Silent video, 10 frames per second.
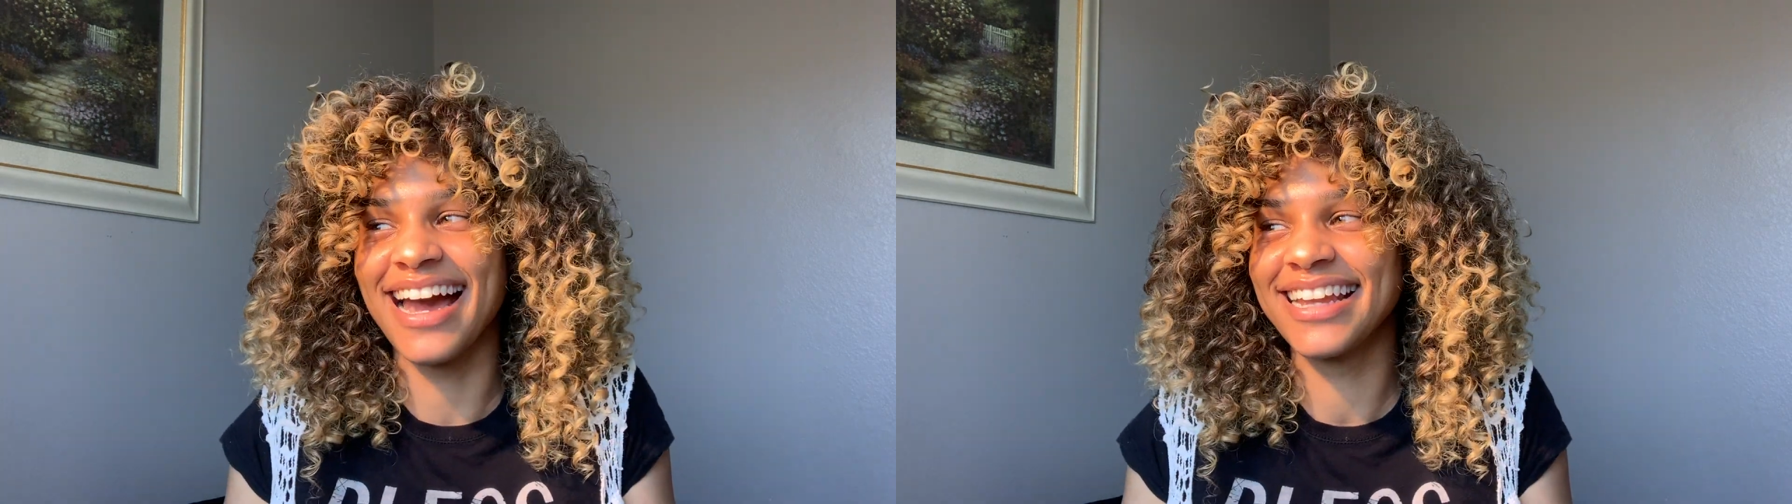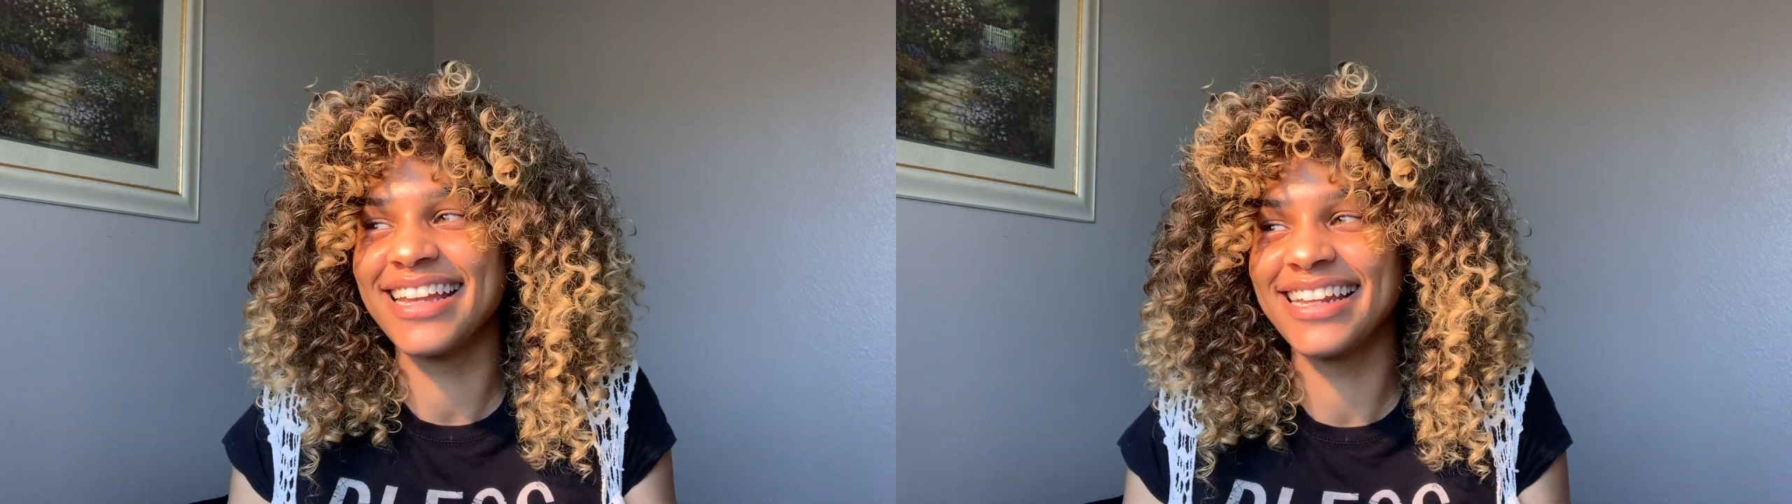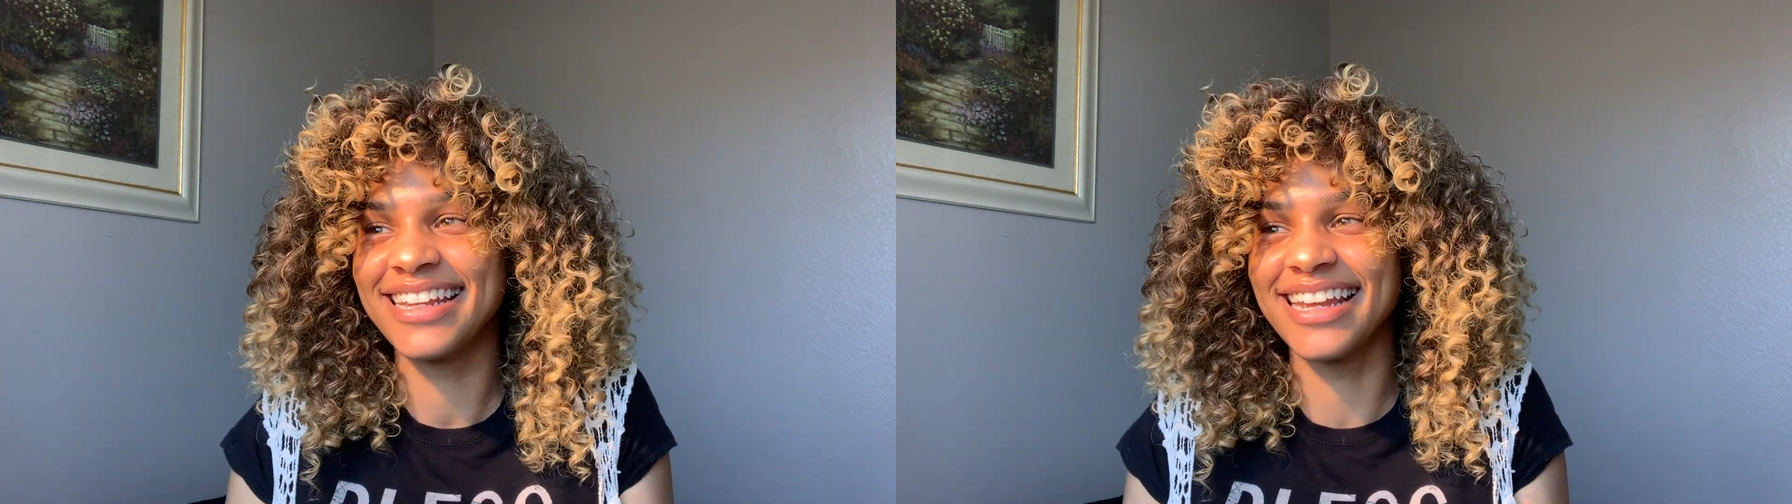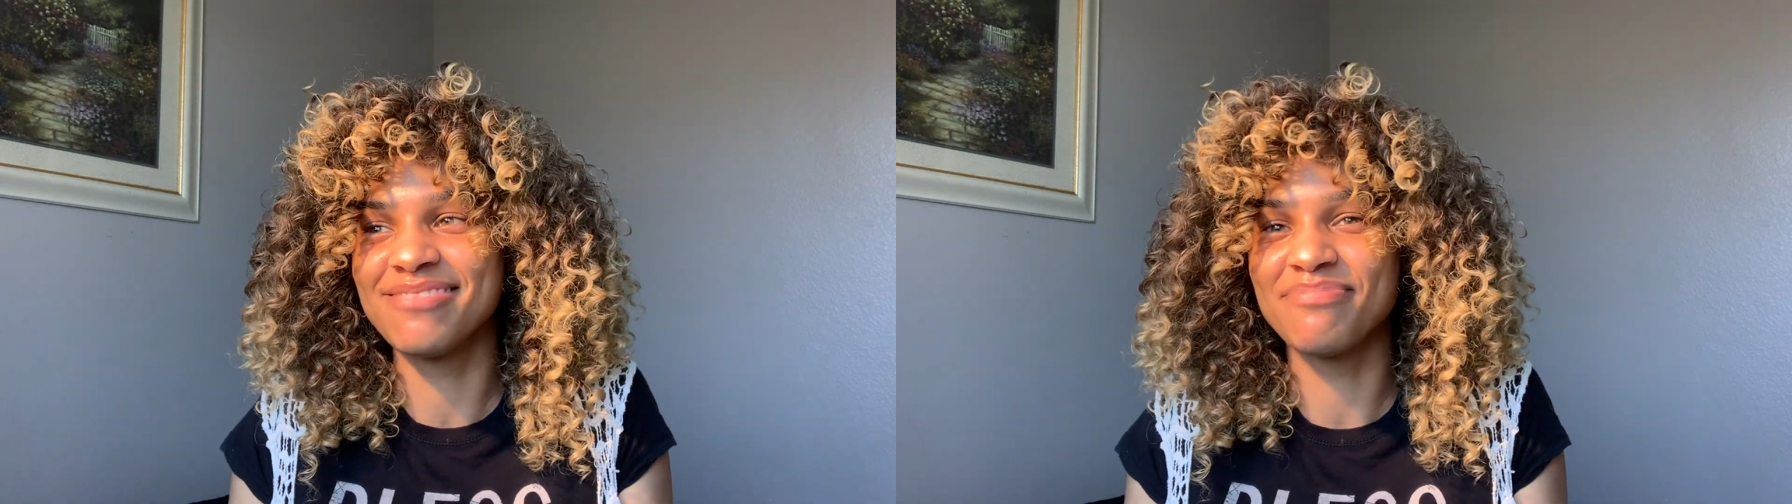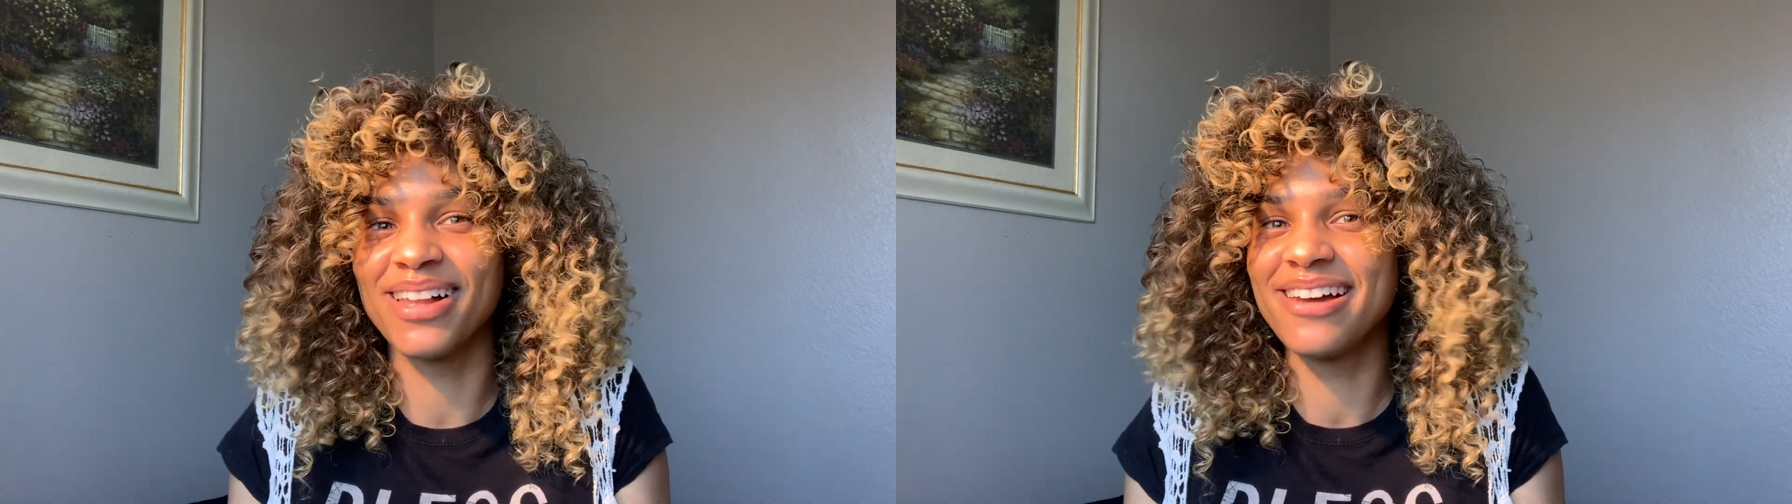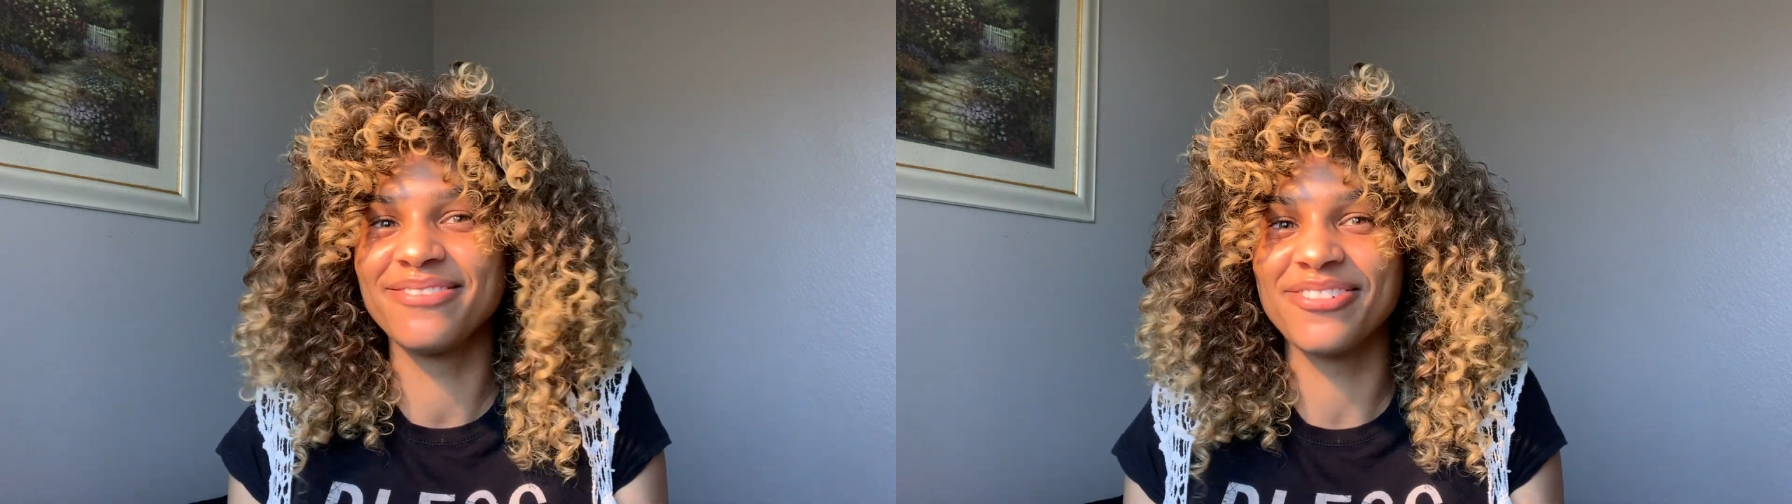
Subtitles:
I can get blood